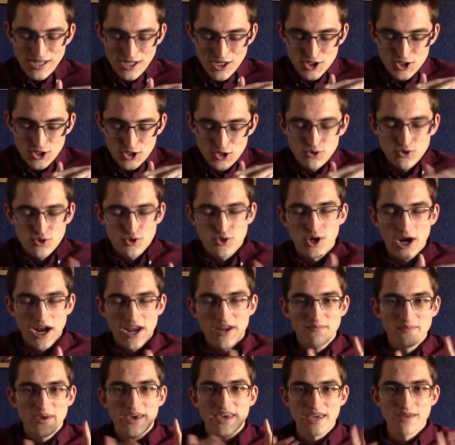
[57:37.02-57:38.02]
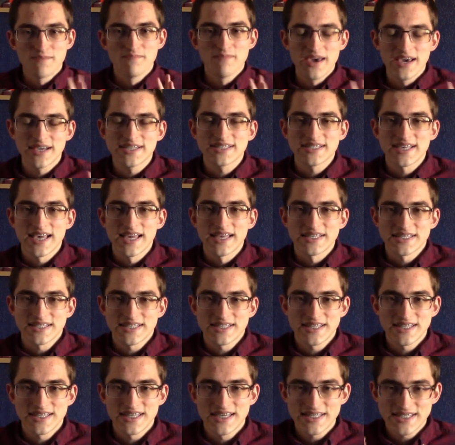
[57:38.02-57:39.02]
to try and make it make sense.
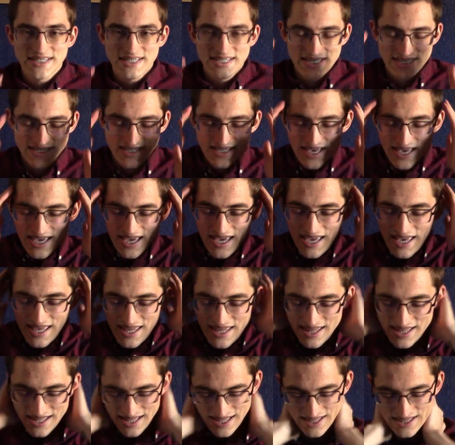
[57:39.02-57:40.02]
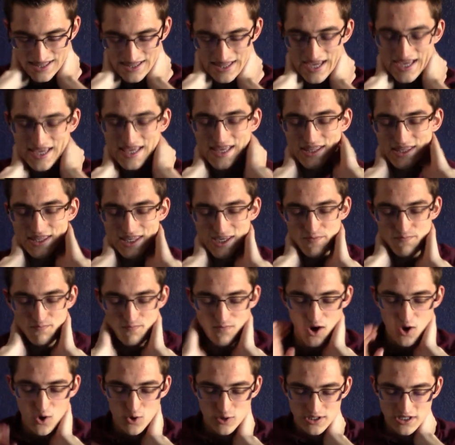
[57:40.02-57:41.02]
This is, like, the
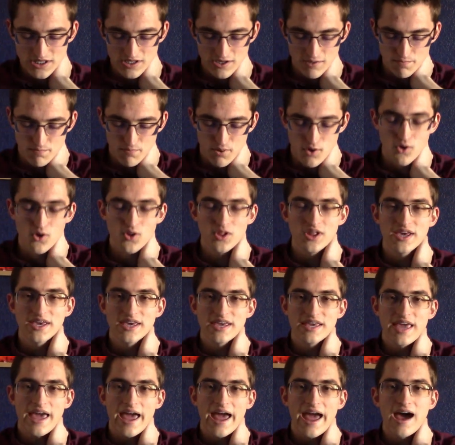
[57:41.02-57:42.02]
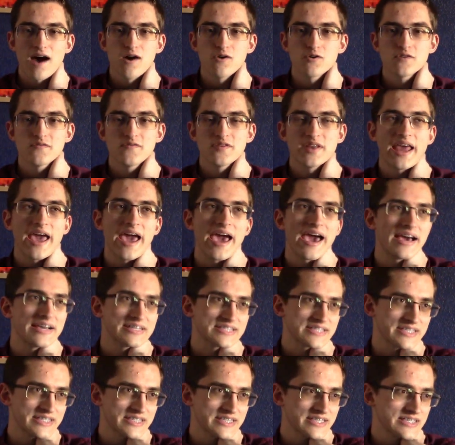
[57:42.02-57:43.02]
most pulling out of an
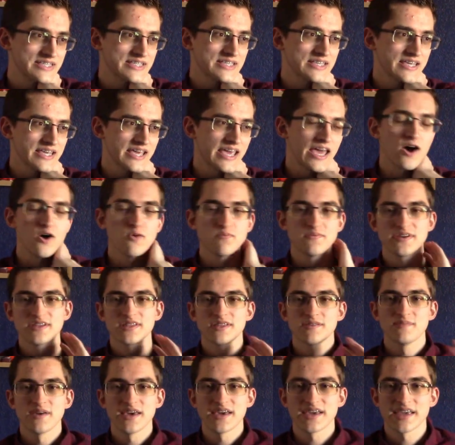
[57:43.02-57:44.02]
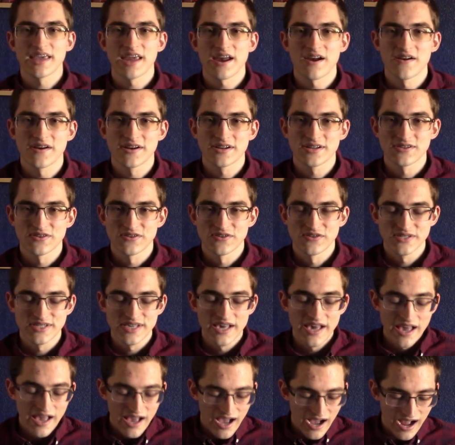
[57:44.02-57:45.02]
ass helping the main characters
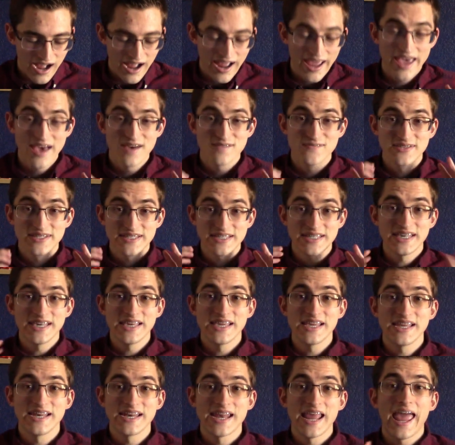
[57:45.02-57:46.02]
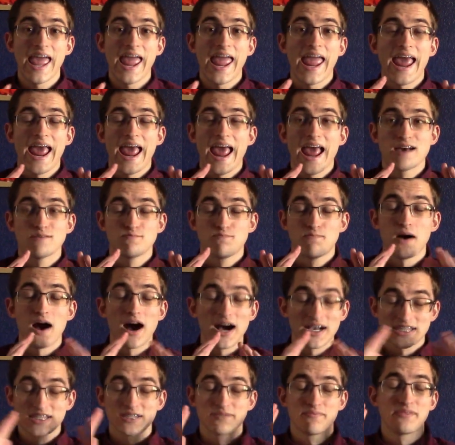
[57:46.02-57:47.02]
I have seen
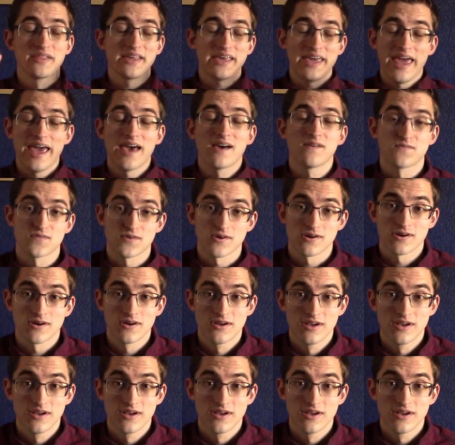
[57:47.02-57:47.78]
possibly ever.